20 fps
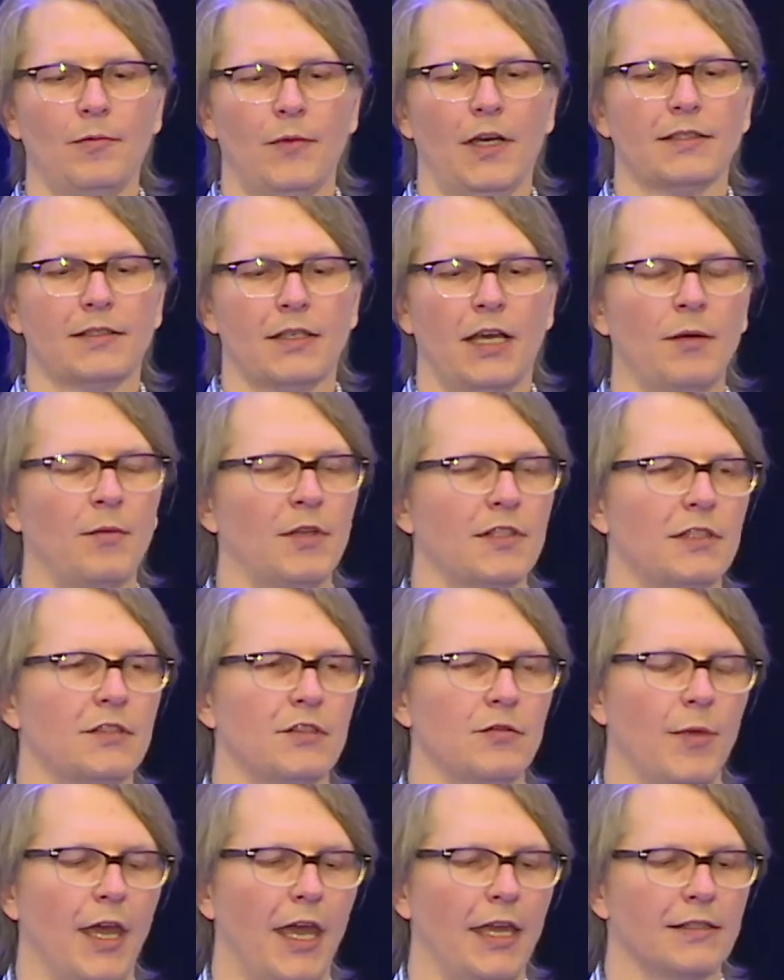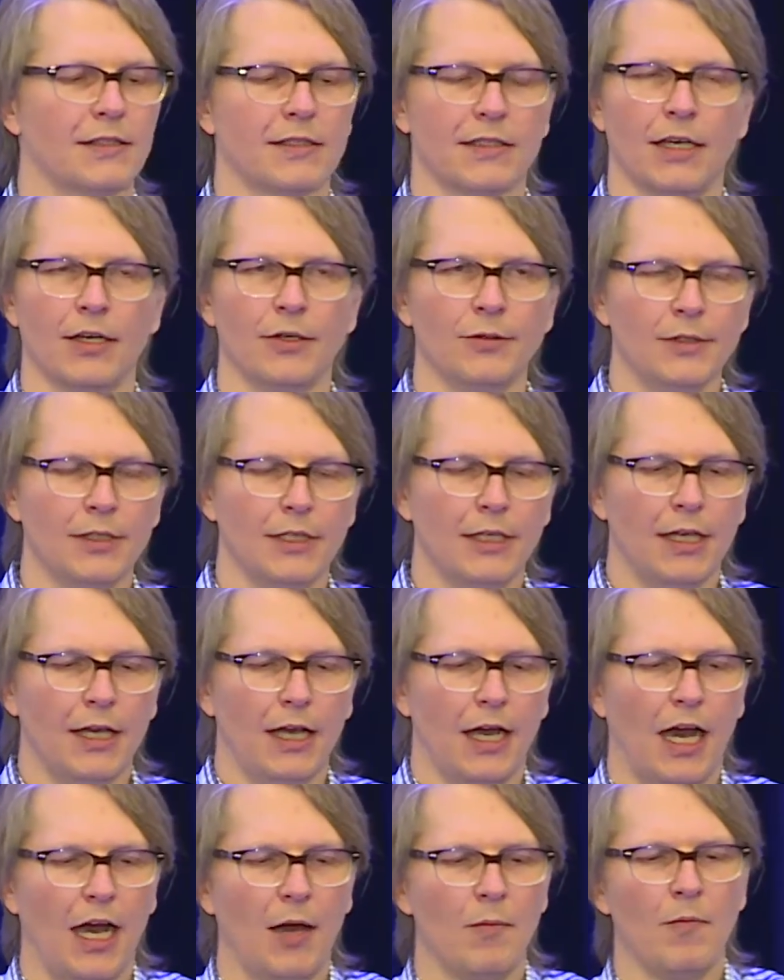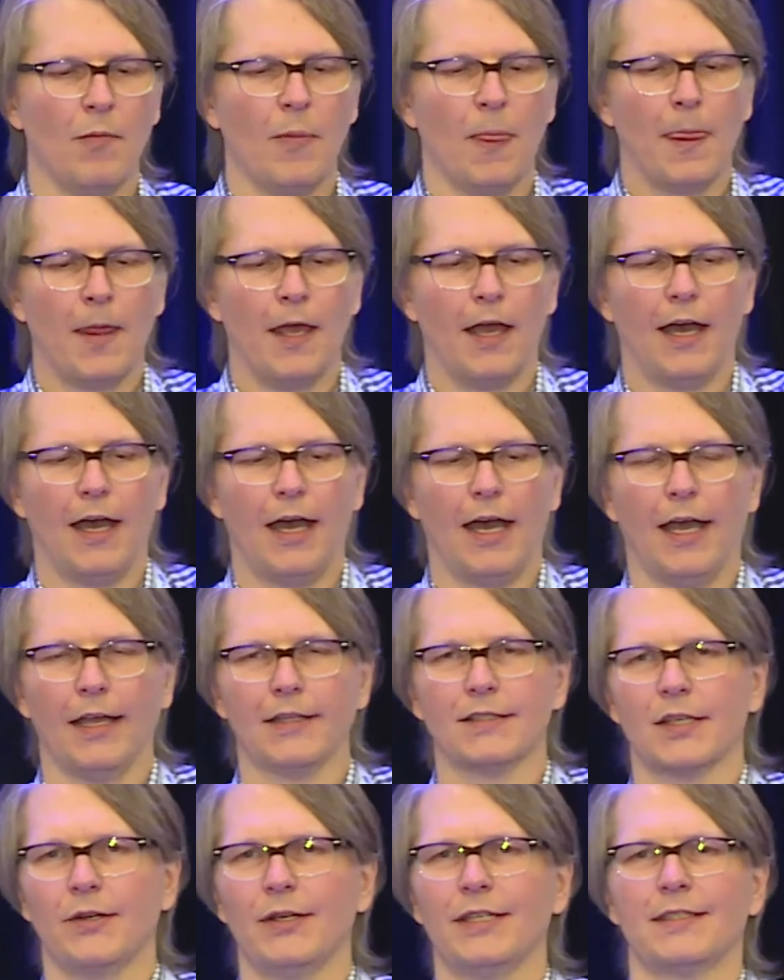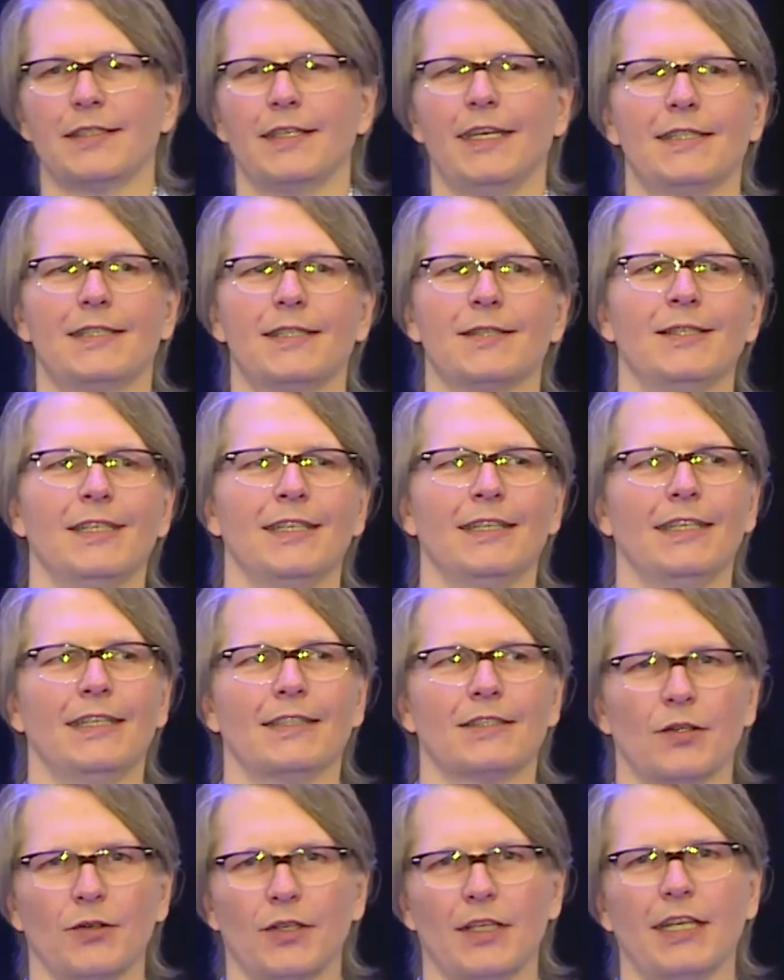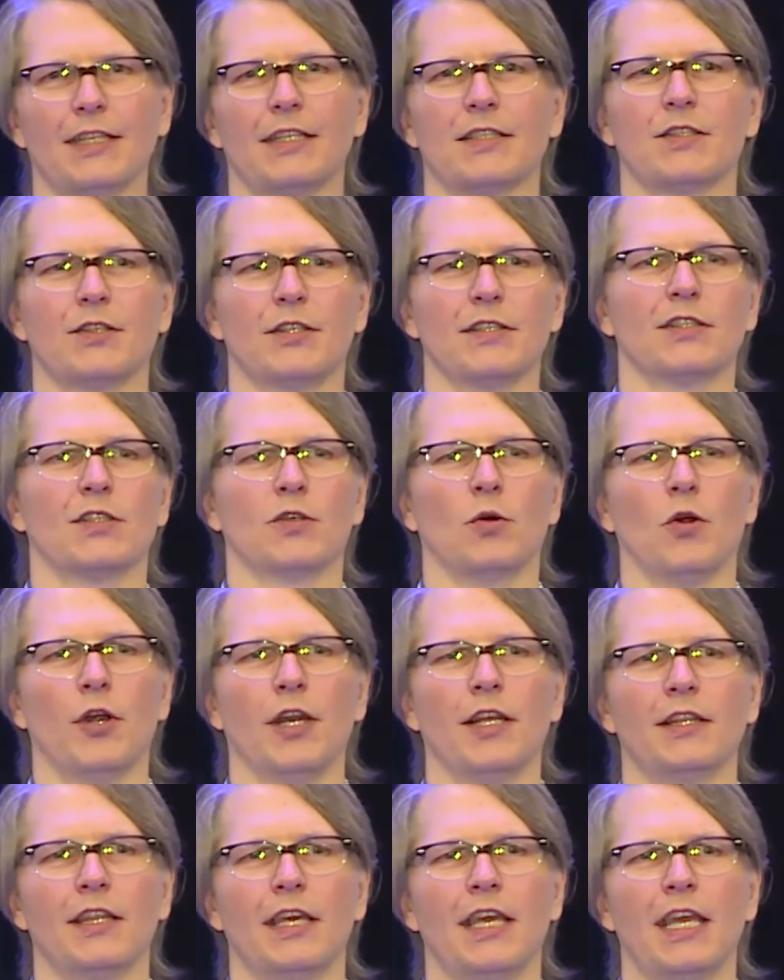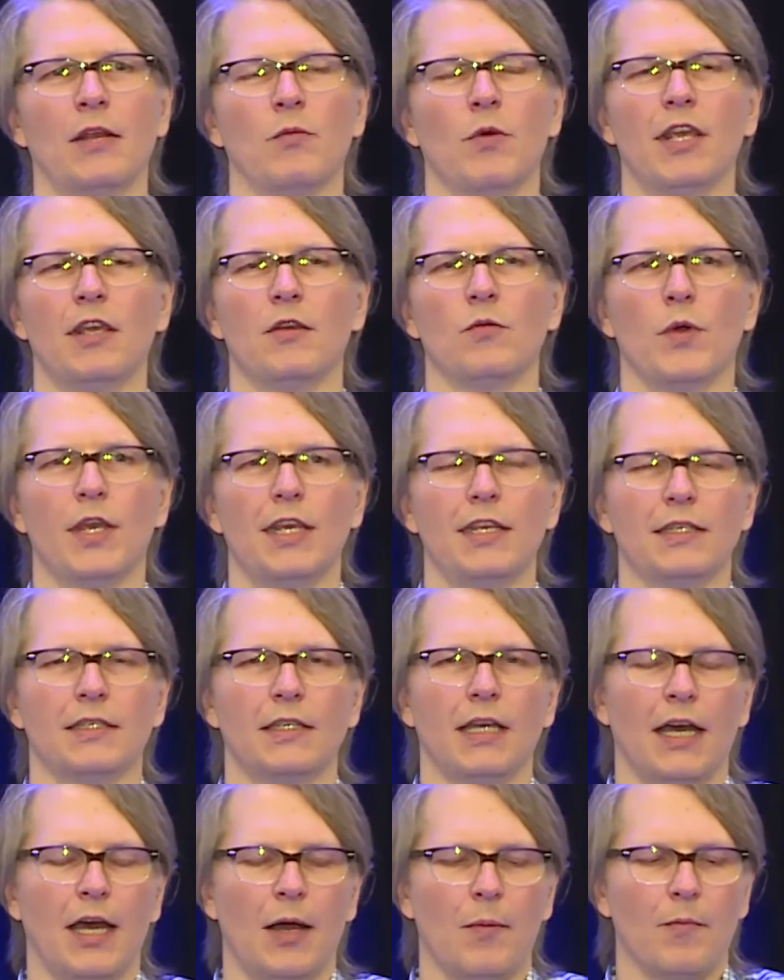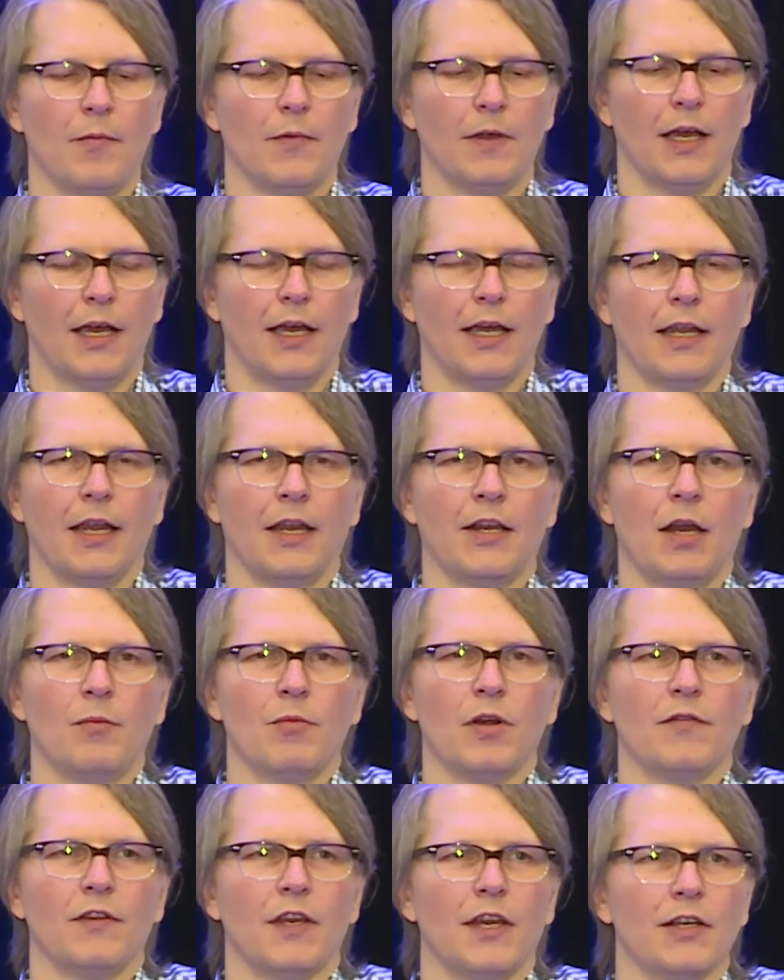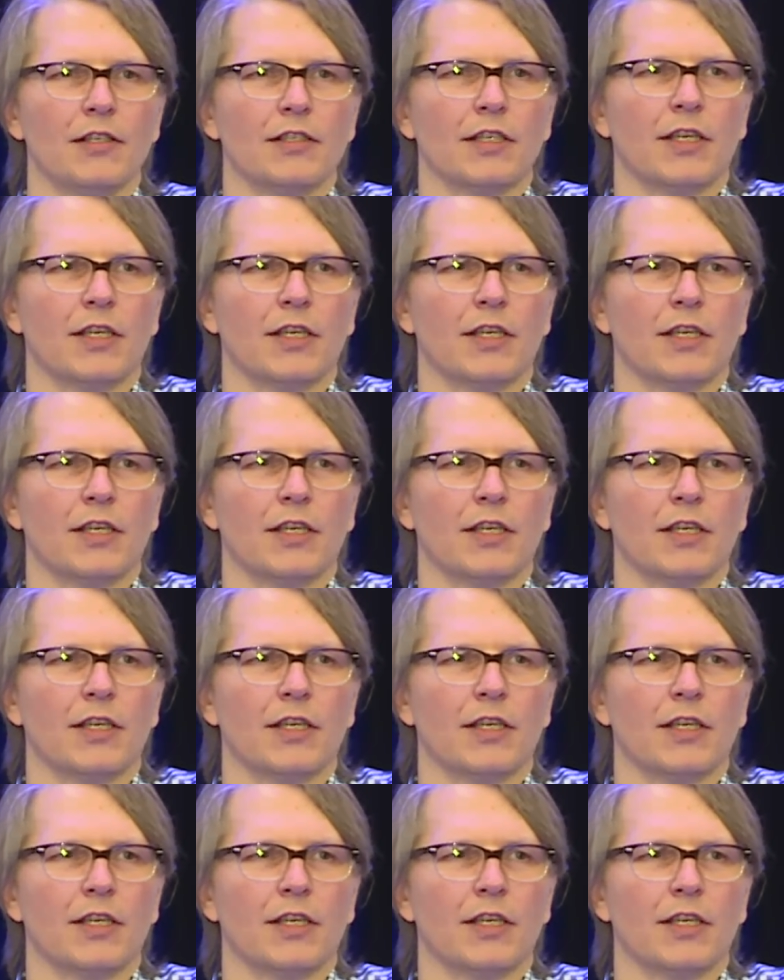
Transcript: assignments that you made. So so it's all you get this sort of scoring thing. And we a number of years